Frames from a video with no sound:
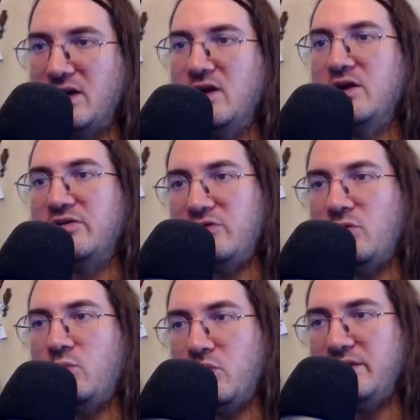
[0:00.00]
So
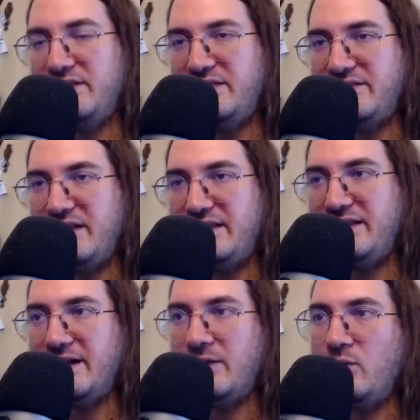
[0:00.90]
what is the
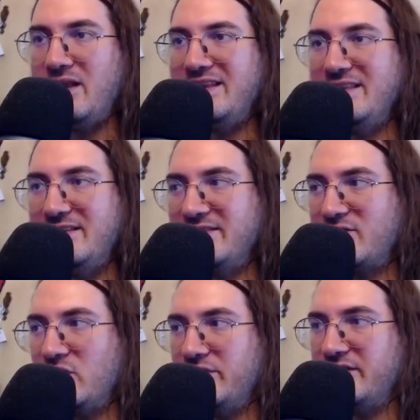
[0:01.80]
idea? Well, in this
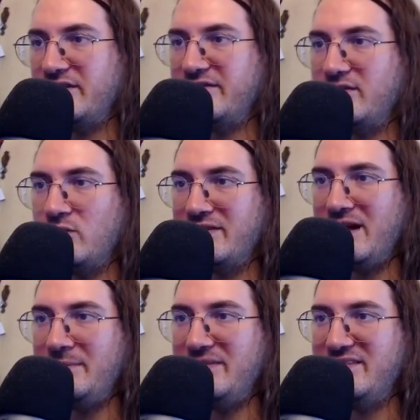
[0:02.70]
context, what
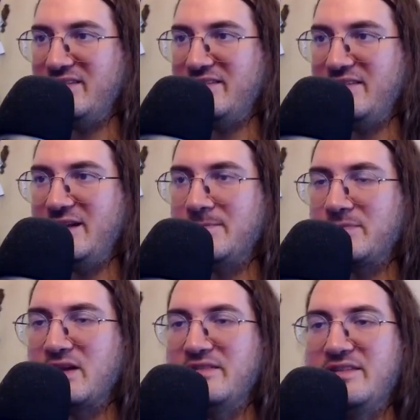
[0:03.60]
happens in C
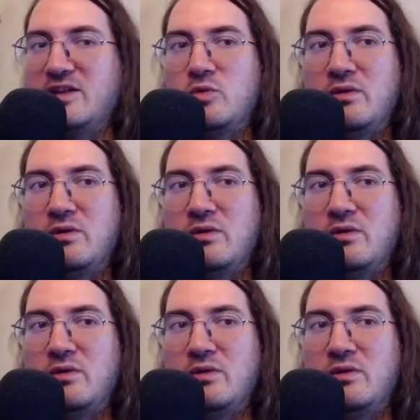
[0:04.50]
is that you will